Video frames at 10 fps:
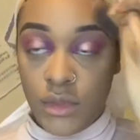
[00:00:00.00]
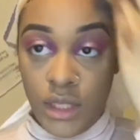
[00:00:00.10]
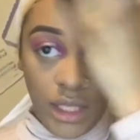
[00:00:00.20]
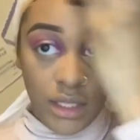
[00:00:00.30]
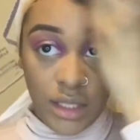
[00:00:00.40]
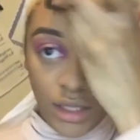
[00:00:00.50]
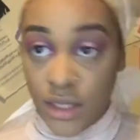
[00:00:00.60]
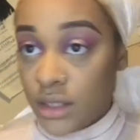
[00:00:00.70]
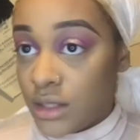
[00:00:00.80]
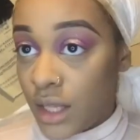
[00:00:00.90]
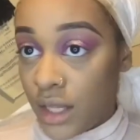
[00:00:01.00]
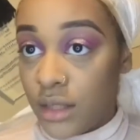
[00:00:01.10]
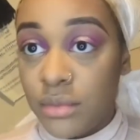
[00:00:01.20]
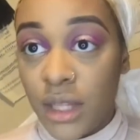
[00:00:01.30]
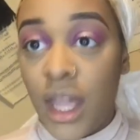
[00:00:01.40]
Listen, this is not
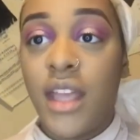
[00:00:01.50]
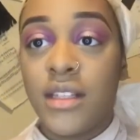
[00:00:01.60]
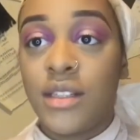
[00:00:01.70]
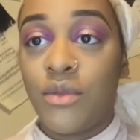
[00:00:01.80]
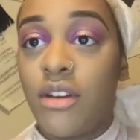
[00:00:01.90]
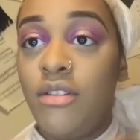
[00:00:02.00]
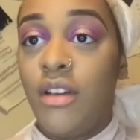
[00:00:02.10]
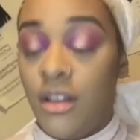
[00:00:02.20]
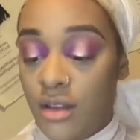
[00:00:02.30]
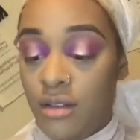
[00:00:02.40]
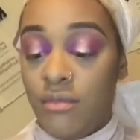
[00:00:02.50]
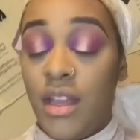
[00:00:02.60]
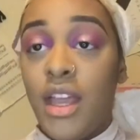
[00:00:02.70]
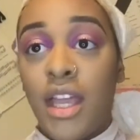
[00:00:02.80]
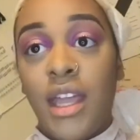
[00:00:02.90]
the place where you come
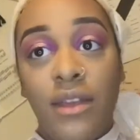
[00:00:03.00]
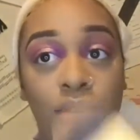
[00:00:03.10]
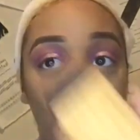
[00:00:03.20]
if